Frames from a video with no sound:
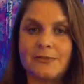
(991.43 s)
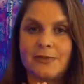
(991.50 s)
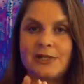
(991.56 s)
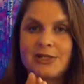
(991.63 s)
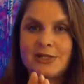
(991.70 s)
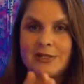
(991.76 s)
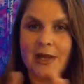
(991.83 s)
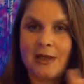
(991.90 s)

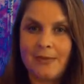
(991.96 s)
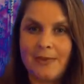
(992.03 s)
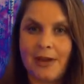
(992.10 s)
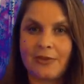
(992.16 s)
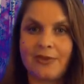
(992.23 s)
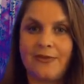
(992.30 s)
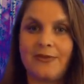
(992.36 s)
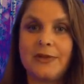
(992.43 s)
which is all
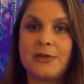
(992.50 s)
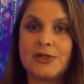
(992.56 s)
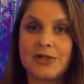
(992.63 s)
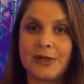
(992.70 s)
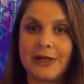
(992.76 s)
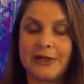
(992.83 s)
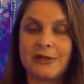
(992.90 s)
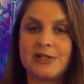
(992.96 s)
about the
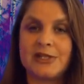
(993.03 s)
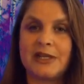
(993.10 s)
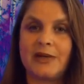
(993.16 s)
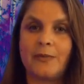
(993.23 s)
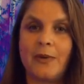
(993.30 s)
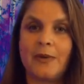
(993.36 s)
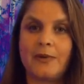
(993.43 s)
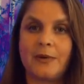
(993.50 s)
future energy
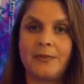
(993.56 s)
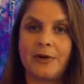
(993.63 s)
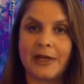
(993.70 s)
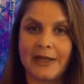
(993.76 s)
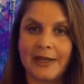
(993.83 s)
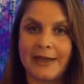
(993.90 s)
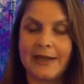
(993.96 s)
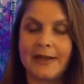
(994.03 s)
and what we're
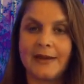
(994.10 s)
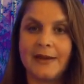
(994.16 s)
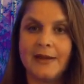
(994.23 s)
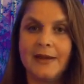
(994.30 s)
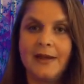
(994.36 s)
bringing in